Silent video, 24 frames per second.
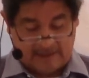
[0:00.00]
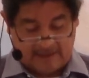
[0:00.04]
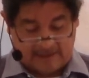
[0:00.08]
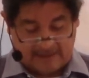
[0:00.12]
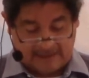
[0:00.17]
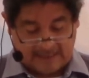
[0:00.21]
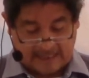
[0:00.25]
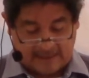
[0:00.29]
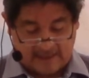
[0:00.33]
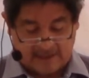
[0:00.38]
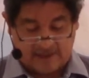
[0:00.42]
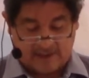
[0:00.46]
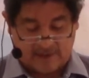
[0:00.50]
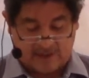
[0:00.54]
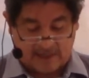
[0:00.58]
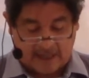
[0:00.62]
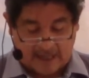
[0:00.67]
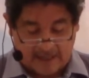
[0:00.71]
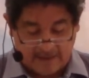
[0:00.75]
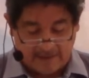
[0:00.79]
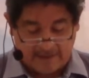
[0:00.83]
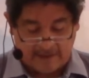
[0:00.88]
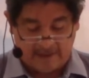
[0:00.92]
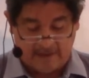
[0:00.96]
That
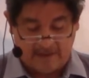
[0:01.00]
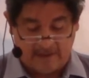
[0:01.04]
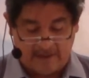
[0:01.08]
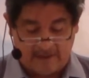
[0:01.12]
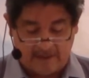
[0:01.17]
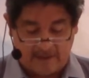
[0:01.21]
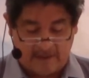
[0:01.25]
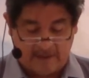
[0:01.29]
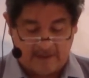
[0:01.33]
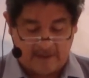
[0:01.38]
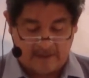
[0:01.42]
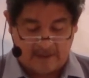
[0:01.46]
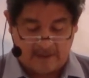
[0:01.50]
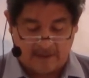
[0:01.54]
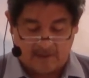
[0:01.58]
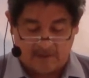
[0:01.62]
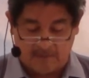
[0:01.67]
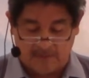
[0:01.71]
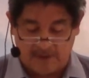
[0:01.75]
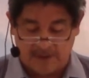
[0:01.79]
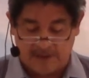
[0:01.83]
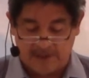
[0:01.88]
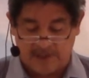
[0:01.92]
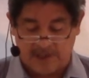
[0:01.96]
society, the
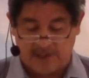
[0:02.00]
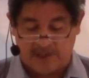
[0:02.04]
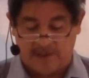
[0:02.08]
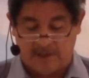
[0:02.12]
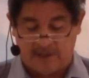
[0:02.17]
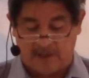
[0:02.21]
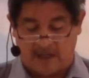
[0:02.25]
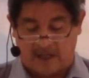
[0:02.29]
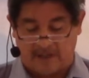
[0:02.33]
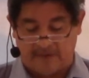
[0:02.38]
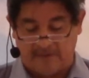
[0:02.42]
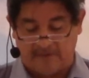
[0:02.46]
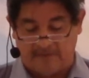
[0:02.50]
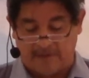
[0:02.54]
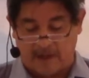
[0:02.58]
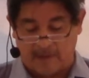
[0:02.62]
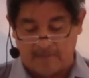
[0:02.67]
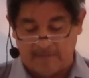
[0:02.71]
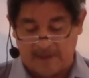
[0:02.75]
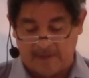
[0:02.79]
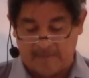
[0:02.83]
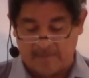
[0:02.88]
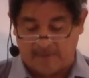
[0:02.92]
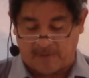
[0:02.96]
community, and the
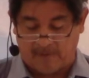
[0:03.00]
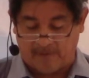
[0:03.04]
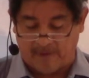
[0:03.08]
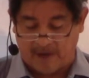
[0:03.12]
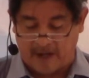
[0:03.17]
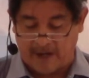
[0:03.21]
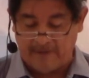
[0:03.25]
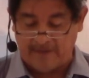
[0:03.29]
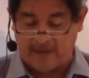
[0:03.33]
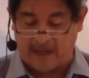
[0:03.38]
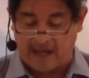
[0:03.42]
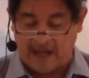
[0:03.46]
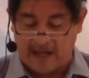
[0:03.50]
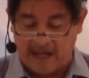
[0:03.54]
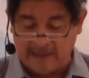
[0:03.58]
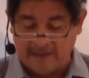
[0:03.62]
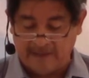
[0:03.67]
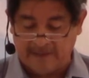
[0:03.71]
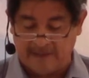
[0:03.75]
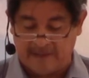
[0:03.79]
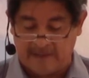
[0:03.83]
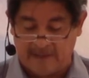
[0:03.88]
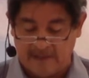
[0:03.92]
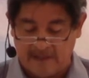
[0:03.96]
family provide all
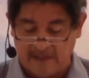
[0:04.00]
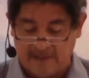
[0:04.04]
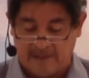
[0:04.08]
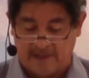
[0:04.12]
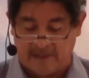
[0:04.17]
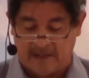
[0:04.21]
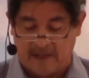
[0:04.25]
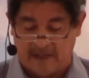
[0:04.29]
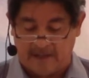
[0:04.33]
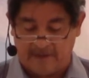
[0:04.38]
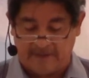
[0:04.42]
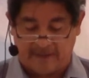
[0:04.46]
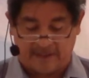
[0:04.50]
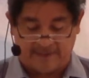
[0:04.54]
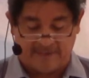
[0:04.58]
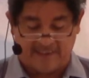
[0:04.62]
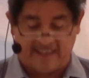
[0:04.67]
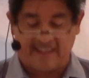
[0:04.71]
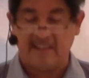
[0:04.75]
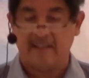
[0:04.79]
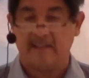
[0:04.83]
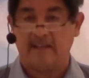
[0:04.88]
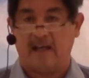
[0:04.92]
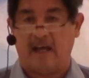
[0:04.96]
the needs that
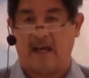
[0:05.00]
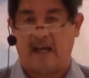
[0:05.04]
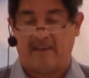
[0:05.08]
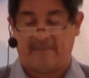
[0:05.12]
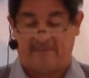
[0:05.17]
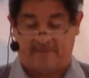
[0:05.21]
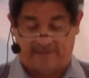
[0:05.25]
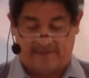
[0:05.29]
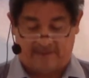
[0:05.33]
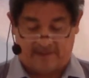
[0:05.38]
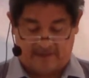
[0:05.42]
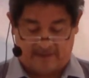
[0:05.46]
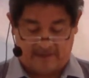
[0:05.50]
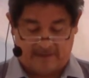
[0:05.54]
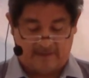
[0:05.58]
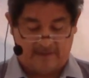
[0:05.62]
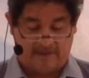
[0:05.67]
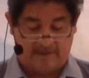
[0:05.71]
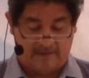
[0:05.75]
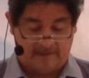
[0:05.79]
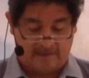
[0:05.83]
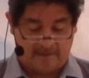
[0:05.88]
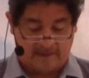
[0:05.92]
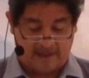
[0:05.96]
they have.
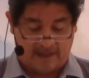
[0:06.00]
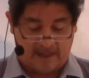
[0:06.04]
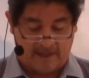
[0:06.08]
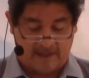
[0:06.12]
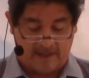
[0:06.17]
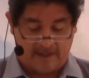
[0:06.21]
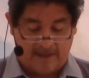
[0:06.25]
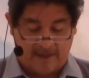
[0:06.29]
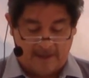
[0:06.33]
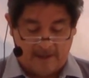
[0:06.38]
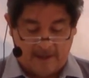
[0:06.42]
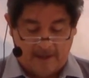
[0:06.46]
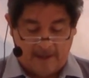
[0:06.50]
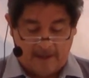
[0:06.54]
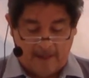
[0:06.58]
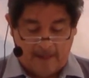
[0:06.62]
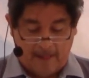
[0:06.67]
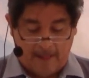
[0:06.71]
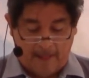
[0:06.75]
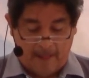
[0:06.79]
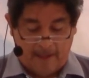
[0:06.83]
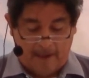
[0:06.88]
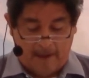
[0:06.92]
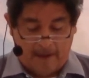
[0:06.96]
Okay.
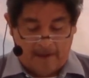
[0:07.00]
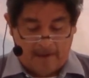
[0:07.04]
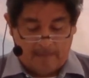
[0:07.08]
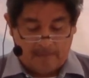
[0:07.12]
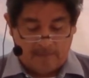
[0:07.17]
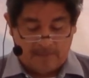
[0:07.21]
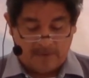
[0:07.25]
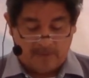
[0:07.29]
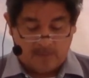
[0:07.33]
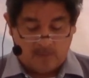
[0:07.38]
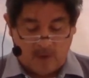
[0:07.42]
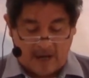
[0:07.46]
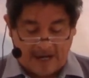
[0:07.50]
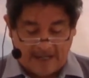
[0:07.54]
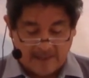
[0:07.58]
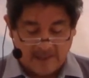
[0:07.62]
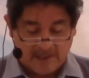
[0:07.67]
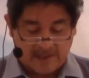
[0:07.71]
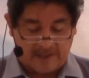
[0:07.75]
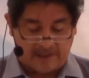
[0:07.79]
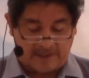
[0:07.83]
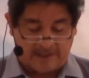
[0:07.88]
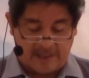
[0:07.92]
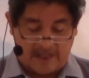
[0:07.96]
But one
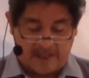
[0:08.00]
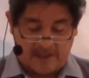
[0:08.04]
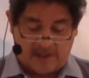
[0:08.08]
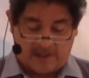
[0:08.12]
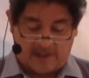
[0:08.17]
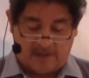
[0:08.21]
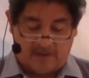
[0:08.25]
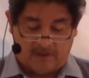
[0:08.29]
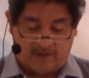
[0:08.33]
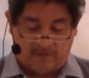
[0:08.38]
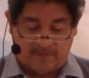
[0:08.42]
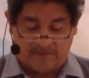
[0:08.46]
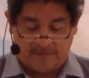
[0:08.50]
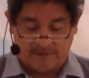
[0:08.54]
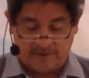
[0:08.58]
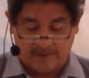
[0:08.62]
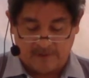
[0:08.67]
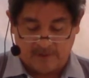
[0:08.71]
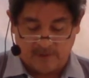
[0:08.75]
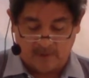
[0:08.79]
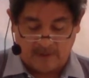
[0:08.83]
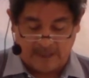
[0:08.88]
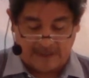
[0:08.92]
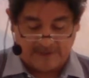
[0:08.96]
strategy
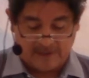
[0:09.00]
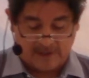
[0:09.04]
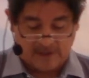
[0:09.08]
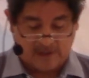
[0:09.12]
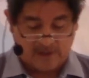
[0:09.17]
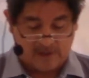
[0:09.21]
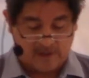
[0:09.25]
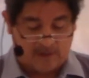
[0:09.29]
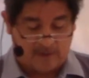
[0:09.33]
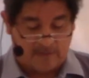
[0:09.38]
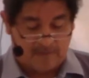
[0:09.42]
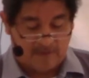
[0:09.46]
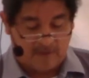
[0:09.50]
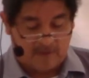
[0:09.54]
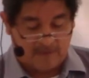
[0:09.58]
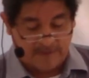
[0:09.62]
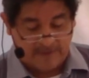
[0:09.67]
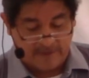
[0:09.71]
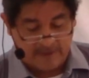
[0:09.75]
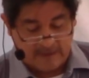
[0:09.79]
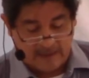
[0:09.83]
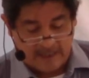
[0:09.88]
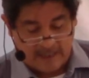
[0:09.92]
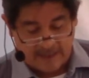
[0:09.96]
to address some
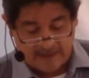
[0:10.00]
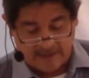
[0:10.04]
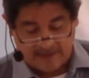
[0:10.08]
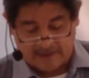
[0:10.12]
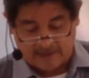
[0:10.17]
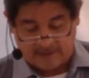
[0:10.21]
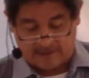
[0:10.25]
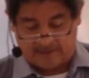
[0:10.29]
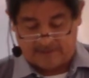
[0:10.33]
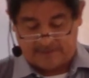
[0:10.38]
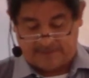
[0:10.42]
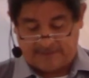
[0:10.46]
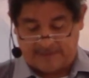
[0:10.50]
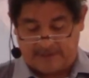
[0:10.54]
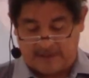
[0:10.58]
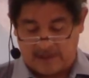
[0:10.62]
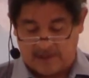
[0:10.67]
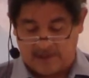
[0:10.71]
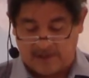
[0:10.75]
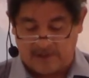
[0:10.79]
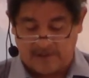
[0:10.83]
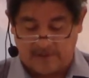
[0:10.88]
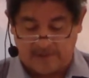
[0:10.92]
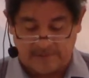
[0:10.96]
of the needs of
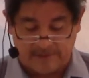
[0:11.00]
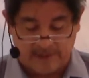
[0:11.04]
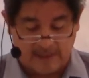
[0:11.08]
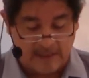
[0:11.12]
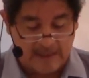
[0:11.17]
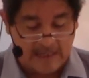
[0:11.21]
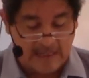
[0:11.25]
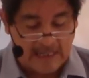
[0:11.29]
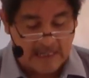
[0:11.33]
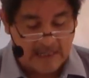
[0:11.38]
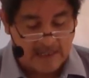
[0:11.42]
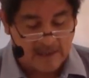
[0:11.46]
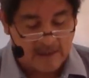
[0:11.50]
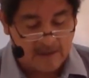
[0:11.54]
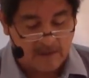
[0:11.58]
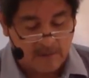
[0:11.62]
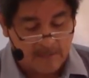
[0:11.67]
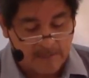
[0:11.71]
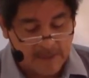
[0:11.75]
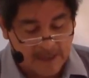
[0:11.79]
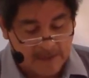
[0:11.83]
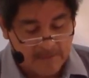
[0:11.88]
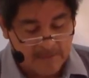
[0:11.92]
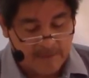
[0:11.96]
these children is
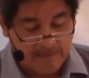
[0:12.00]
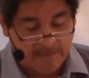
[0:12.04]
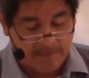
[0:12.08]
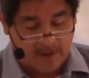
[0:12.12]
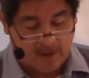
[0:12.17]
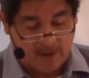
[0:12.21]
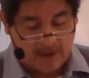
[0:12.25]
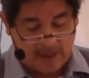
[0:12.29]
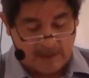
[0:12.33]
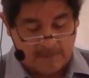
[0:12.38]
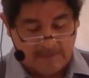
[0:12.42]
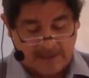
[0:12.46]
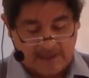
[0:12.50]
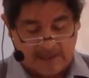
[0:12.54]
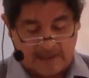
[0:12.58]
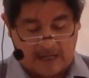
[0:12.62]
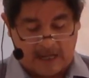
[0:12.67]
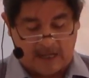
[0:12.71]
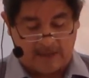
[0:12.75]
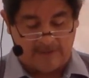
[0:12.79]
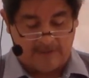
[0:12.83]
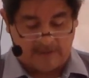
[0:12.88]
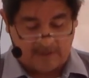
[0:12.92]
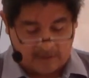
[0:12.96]
government programs
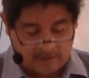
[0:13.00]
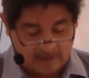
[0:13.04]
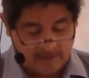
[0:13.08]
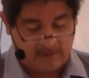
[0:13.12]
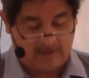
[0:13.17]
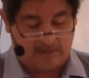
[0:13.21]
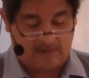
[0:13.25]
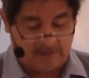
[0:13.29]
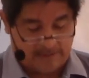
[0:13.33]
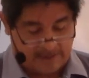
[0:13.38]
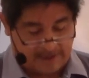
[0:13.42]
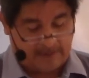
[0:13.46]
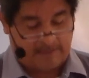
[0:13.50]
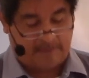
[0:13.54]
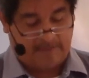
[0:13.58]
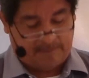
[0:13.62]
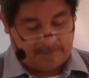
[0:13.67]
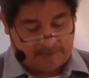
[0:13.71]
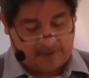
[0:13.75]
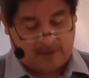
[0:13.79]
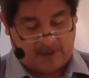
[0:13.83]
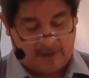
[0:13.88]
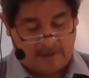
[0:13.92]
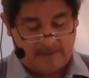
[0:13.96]
and not government
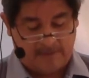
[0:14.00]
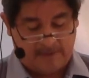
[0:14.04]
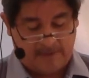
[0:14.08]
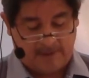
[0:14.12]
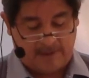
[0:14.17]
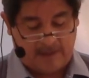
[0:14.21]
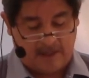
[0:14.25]
programs,